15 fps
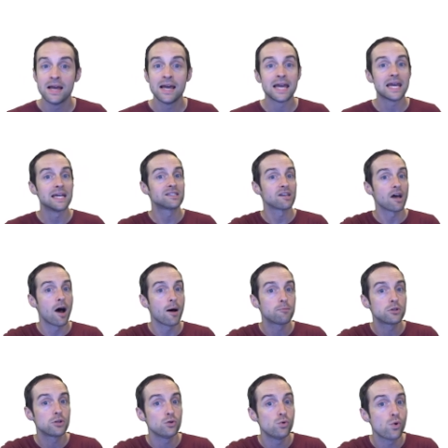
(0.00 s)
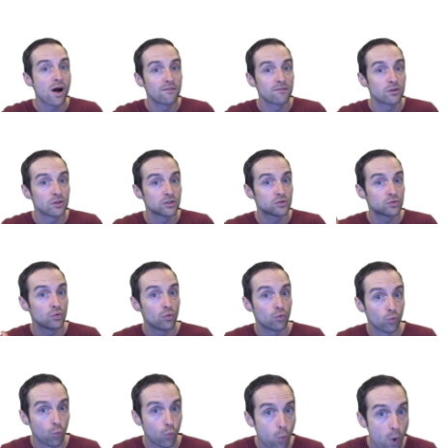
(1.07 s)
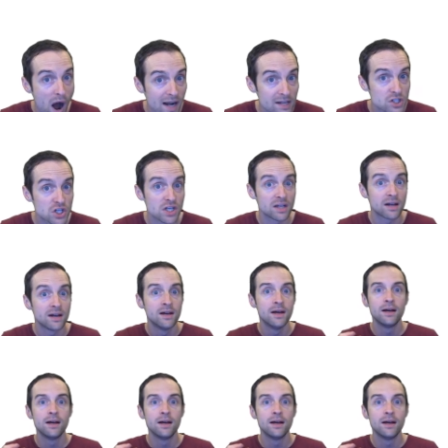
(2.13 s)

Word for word: it's up to whoever is watching